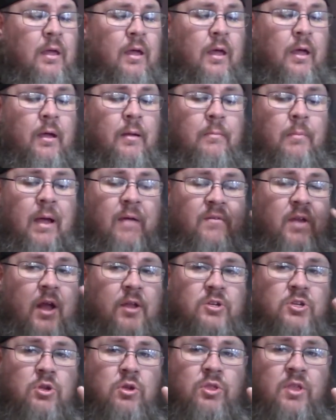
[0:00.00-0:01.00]
Um, I've
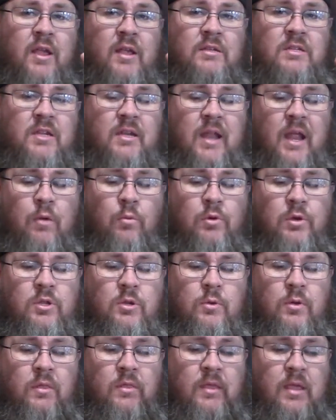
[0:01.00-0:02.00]
got two things today. We're
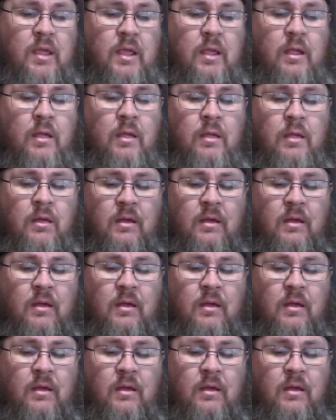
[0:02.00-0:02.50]
doing the